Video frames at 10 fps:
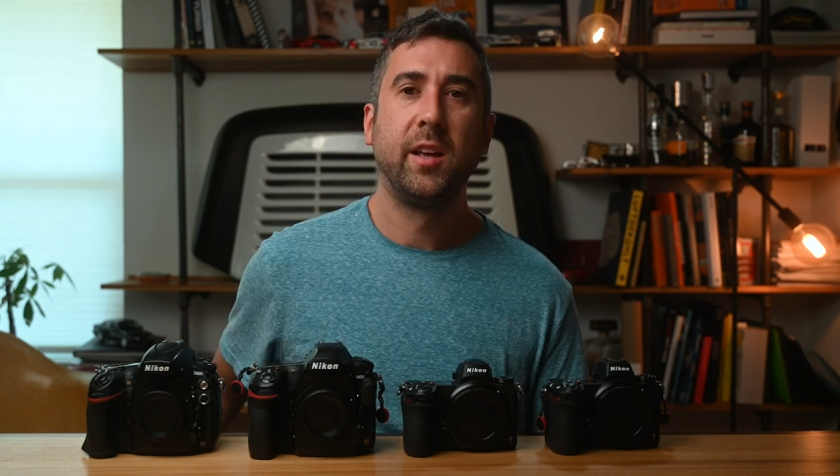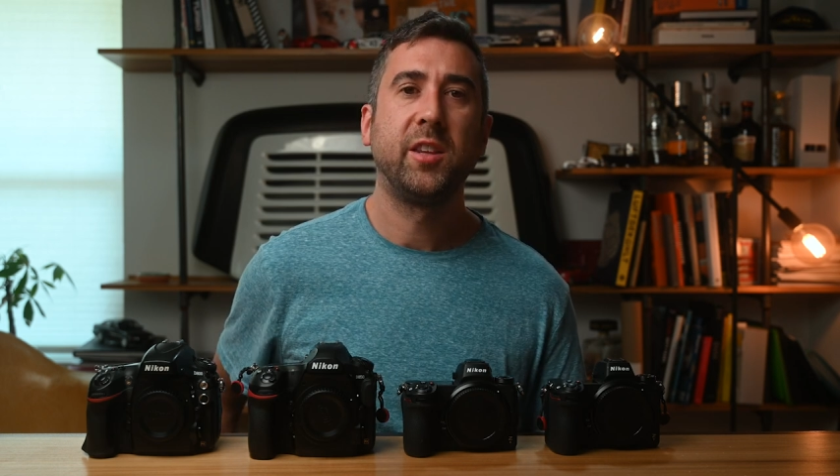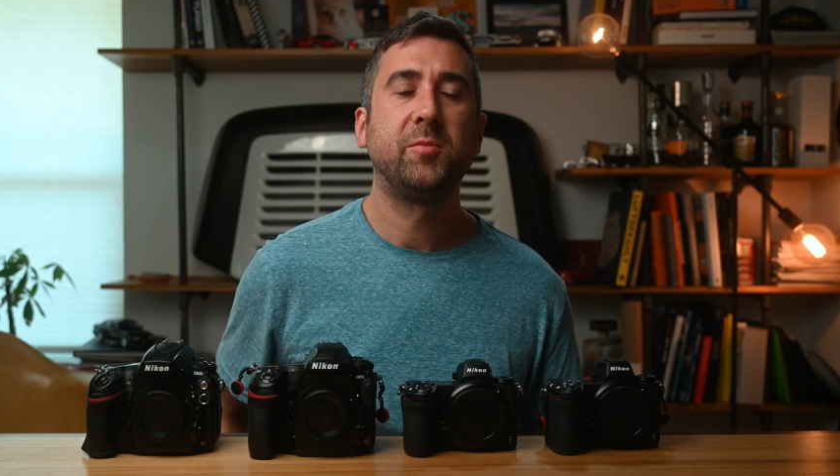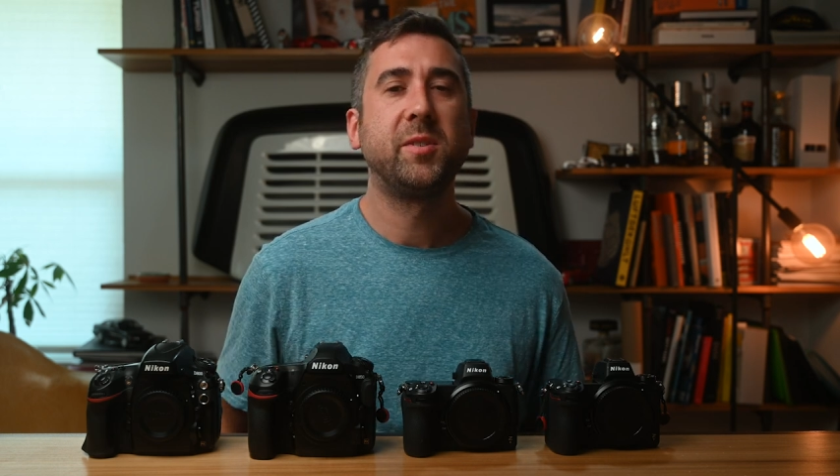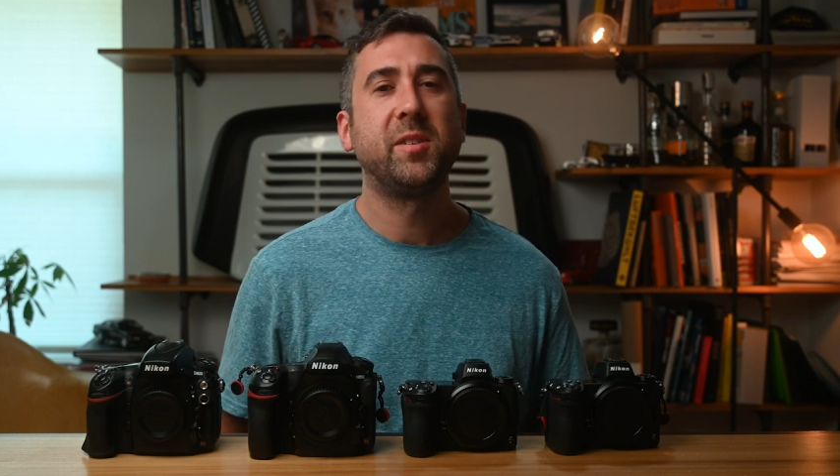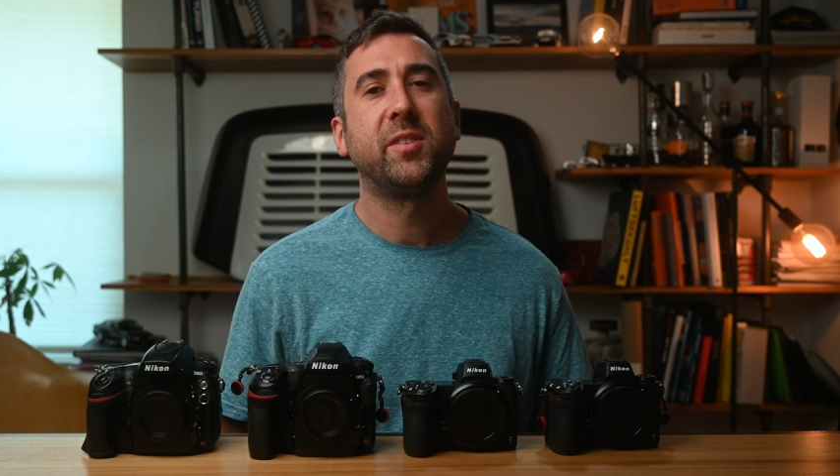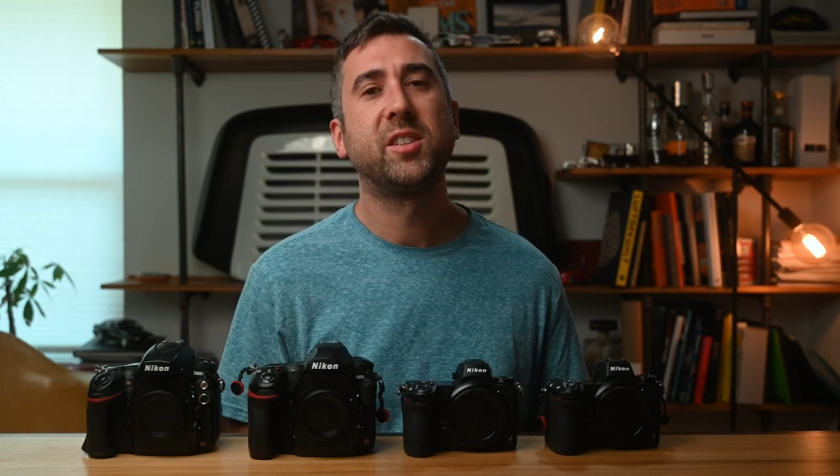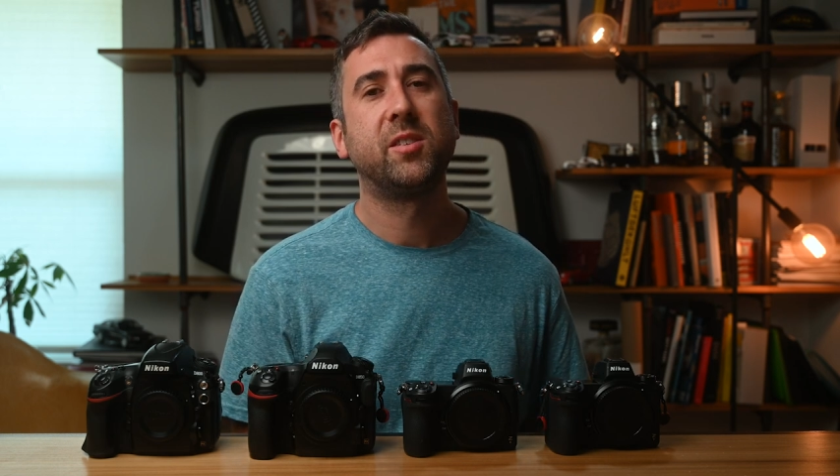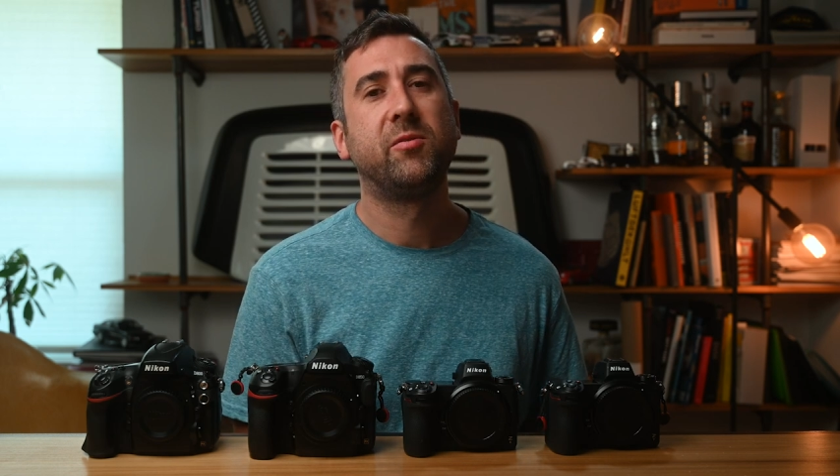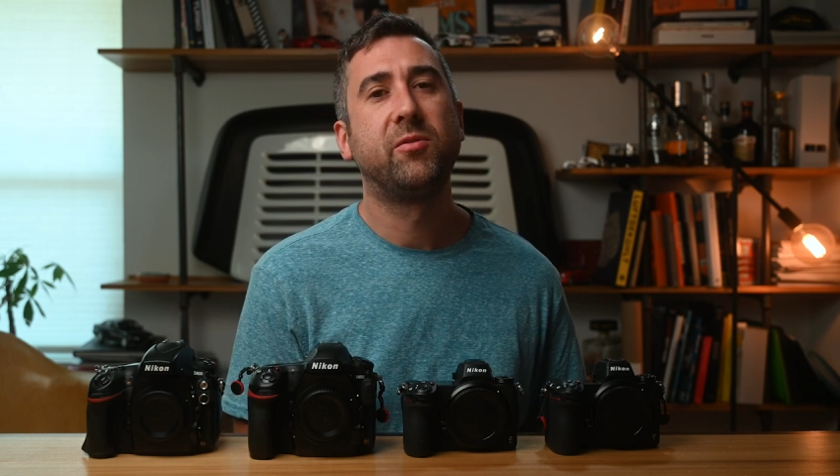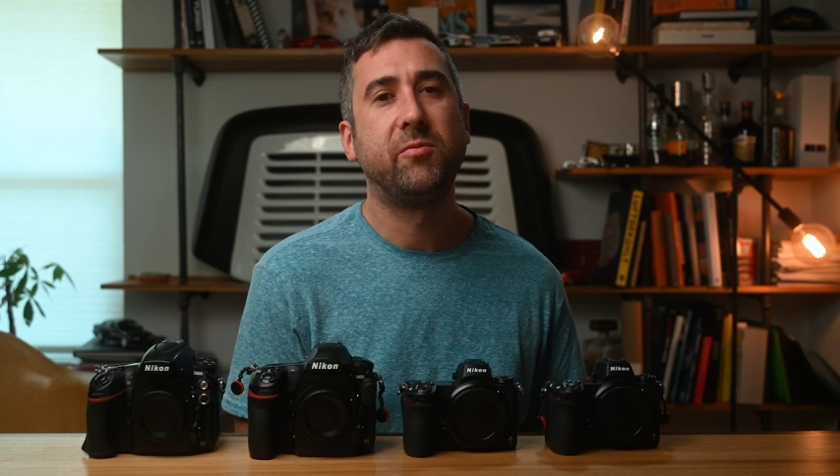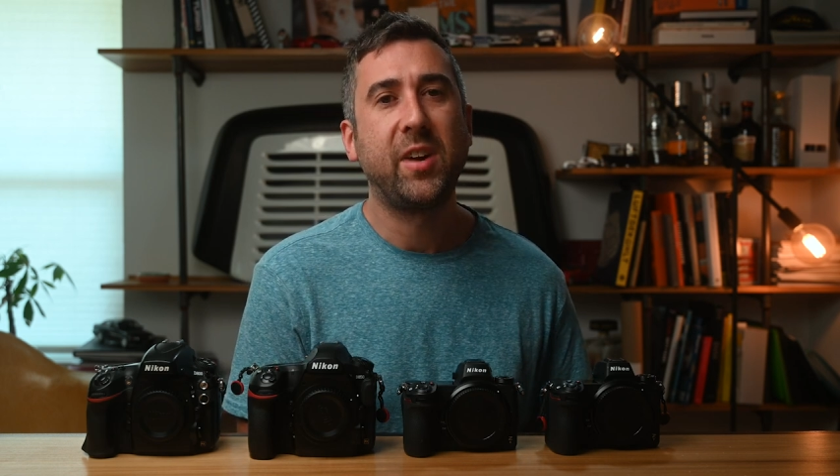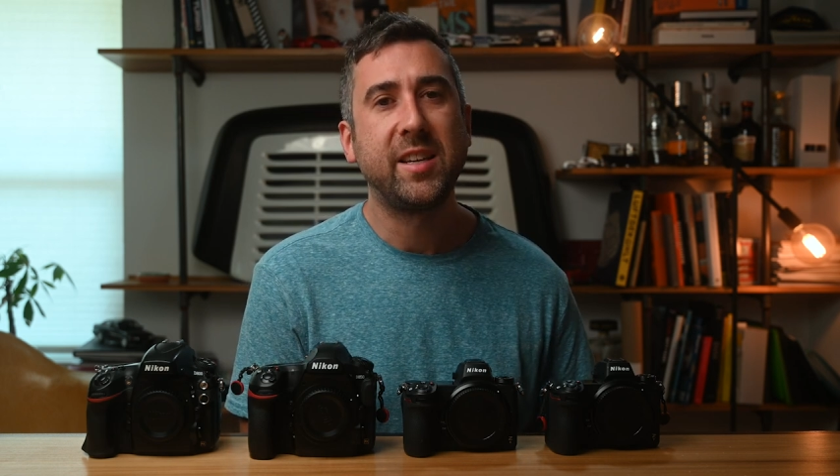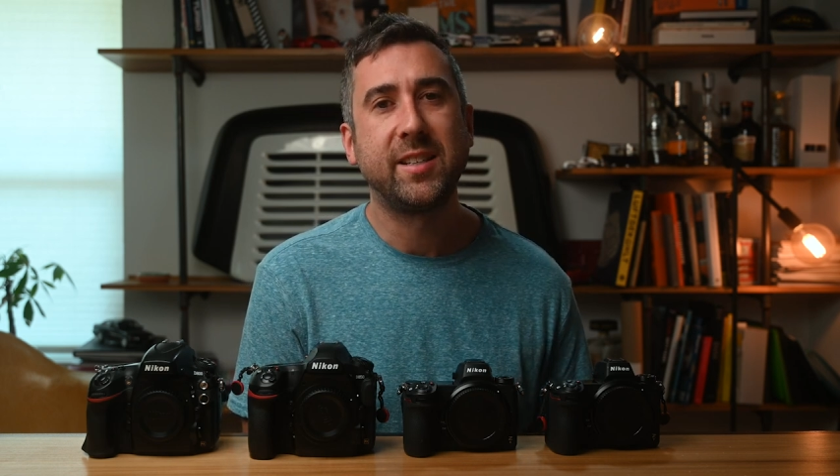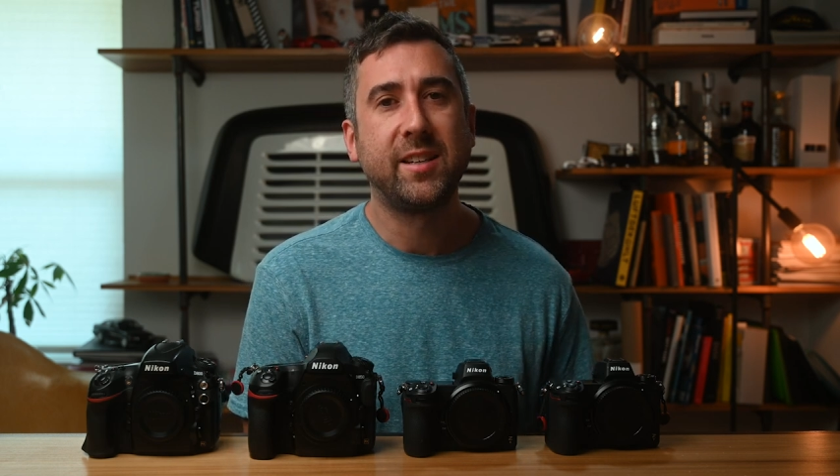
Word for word: The specifics of phase